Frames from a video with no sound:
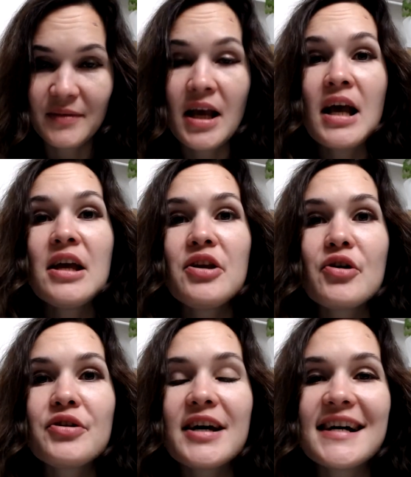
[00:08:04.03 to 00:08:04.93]
Your
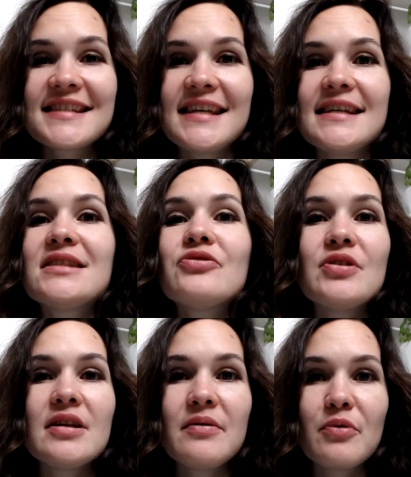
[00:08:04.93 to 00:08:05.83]
task is to
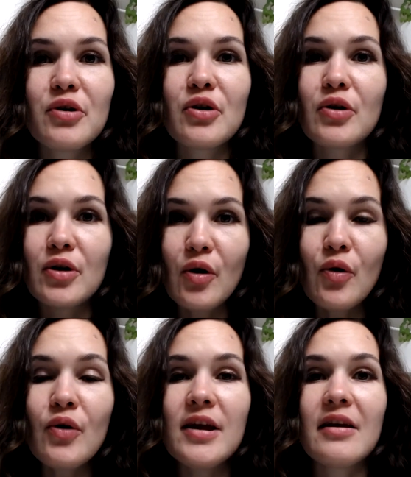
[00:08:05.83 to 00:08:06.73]
deliver your no
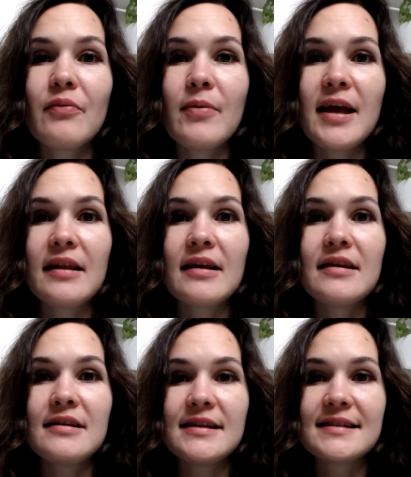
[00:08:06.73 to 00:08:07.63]
in a way that it
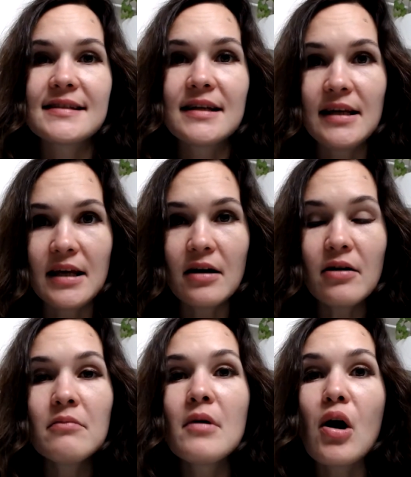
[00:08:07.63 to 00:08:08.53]
is clear,
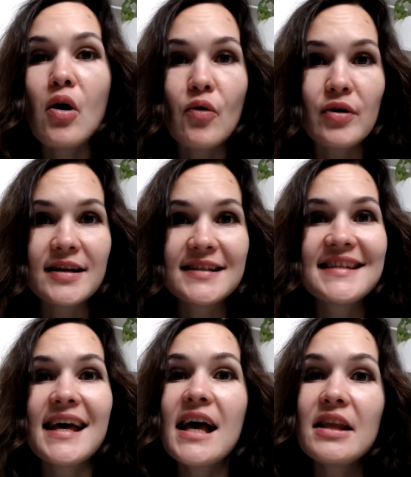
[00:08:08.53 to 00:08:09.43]
honest,
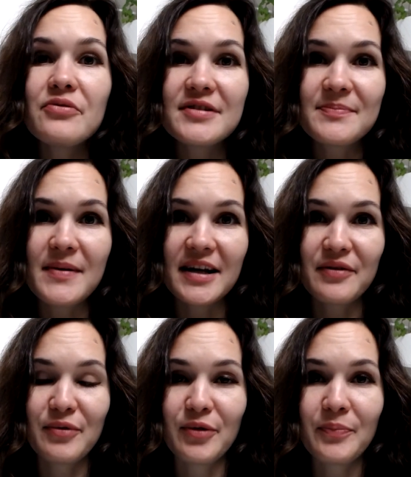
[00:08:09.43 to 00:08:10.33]
and
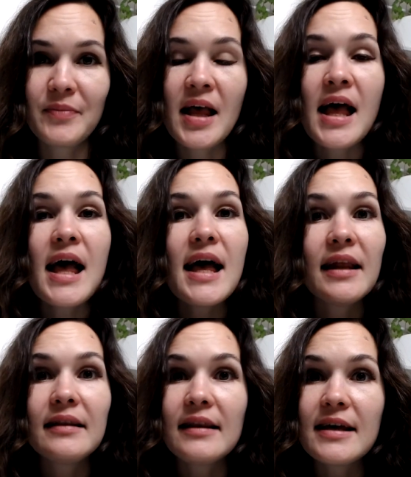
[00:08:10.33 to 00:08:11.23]
respectful, and
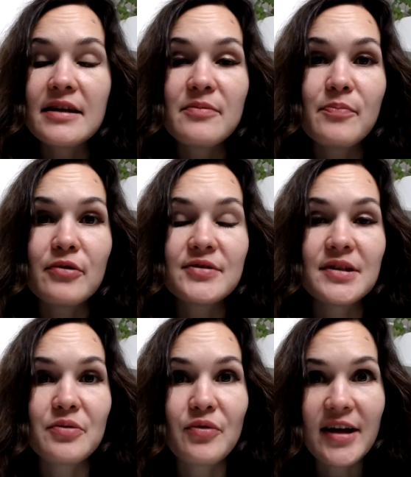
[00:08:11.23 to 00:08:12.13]
let the person
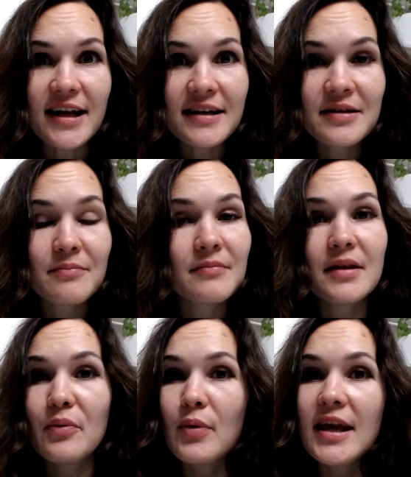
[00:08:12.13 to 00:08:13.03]
react the
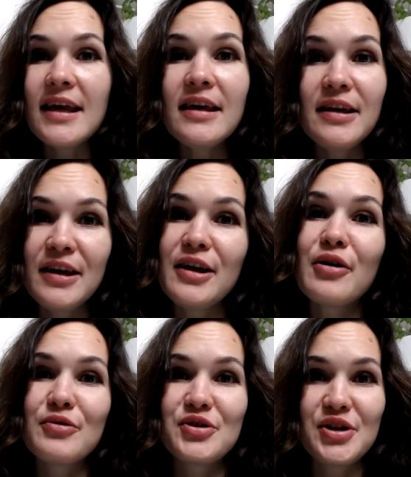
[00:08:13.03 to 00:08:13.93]
way he or
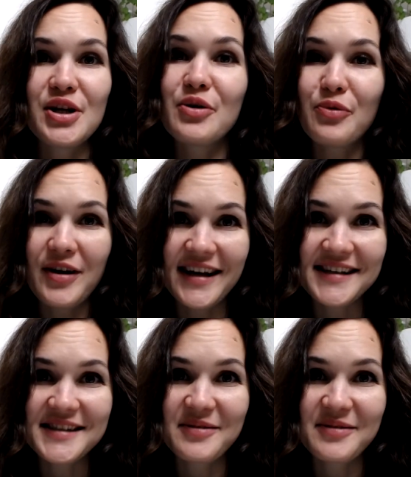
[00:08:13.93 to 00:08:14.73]
she reacts.